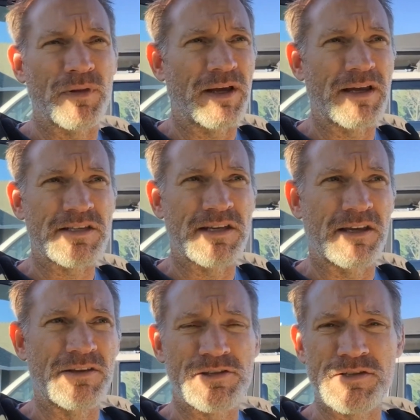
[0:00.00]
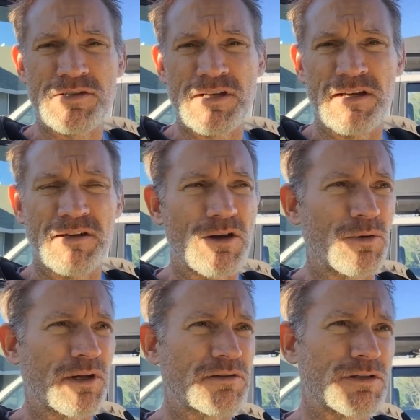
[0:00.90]
Like I said, this is
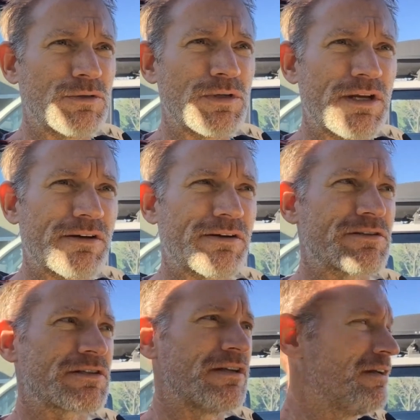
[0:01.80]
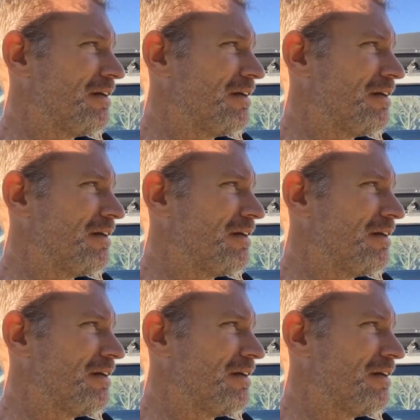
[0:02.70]
going on 2 years,